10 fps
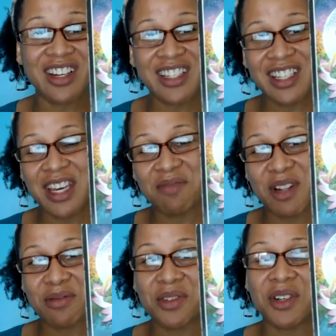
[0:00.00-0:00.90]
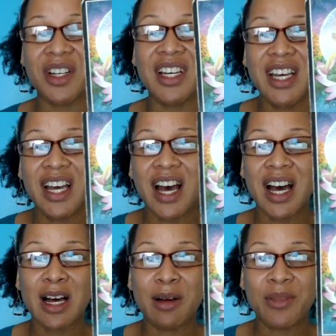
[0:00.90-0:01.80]
as it came up for
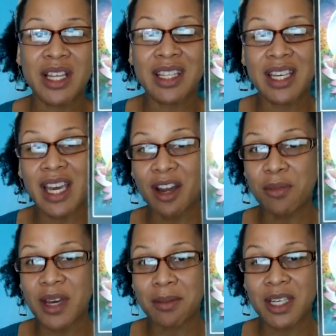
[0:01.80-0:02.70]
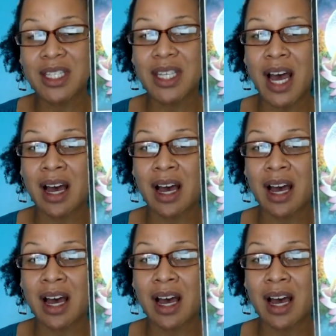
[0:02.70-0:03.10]
the air babies.